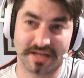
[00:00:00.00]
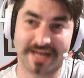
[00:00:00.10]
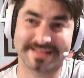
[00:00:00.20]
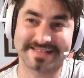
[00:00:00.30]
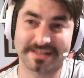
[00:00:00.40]

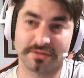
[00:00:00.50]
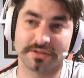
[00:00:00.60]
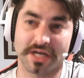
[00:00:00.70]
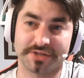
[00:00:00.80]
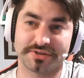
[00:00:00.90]
Not a single
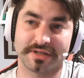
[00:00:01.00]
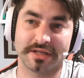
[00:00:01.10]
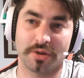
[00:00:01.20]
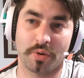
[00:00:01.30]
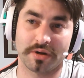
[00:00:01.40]

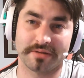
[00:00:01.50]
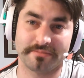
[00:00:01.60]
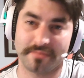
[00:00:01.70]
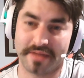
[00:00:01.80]
country or